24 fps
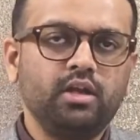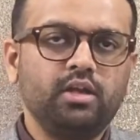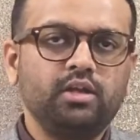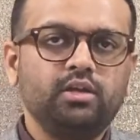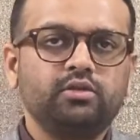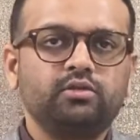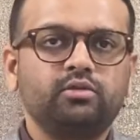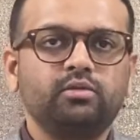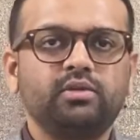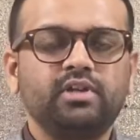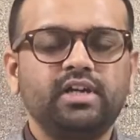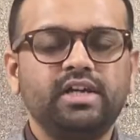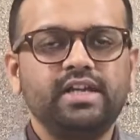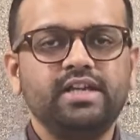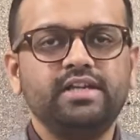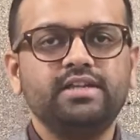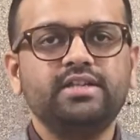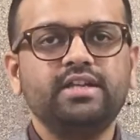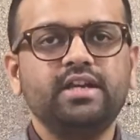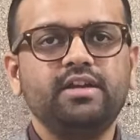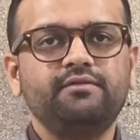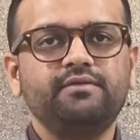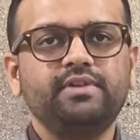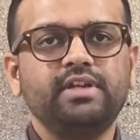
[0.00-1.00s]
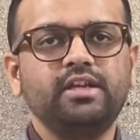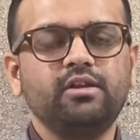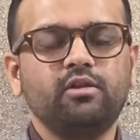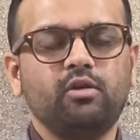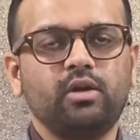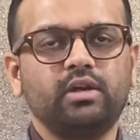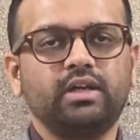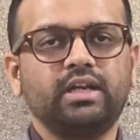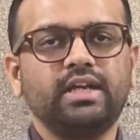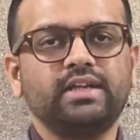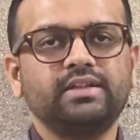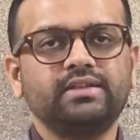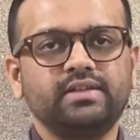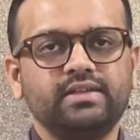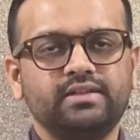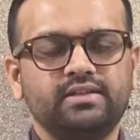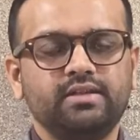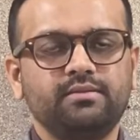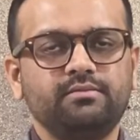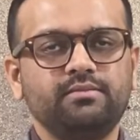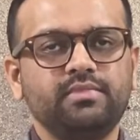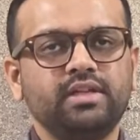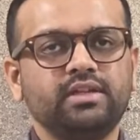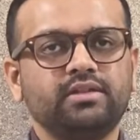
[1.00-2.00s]
So the DGFT online
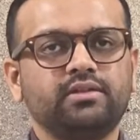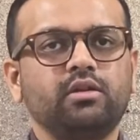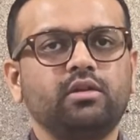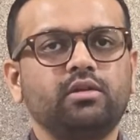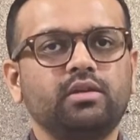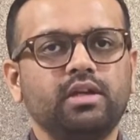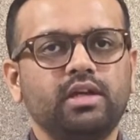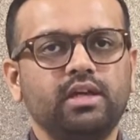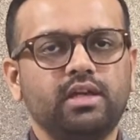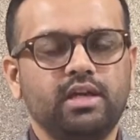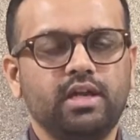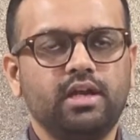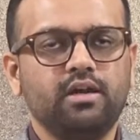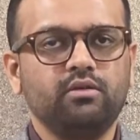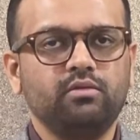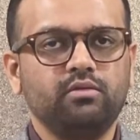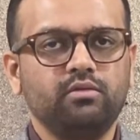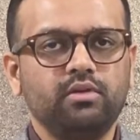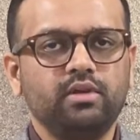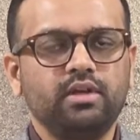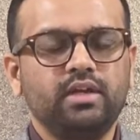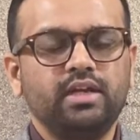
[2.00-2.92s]
system does not allow